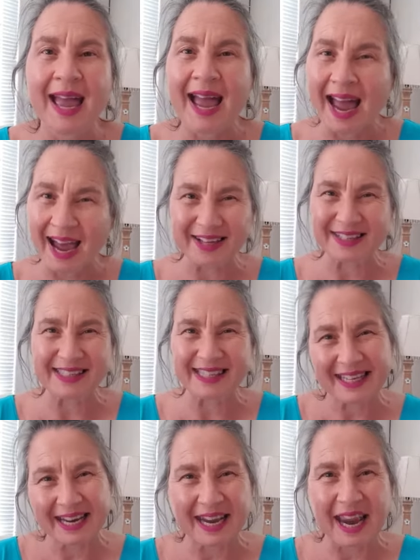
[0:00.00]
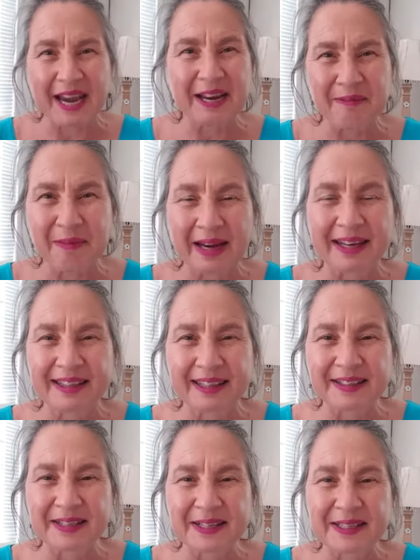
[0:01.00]
How does it get any better
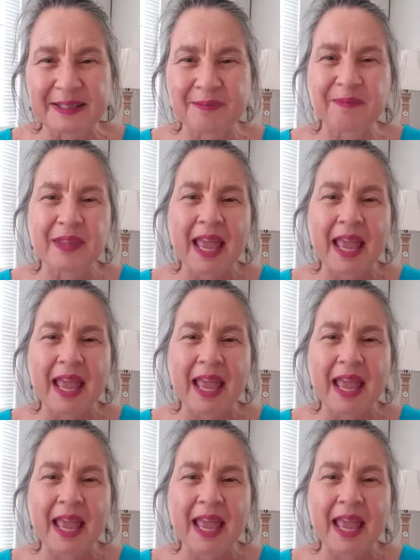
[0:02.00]
than this?